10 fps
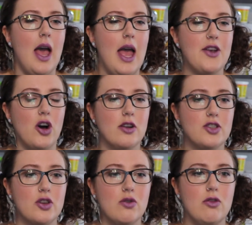And
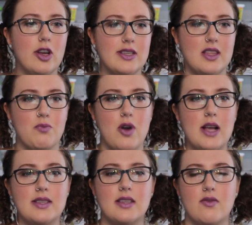also looks at the
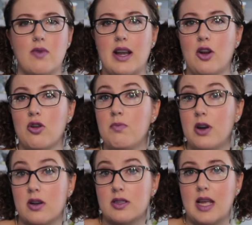process of writing her
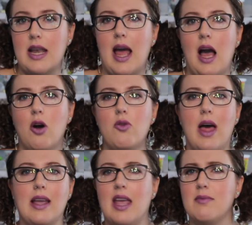books and how
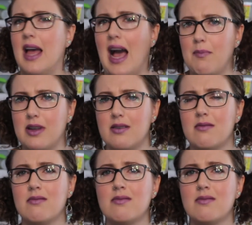that came to happen.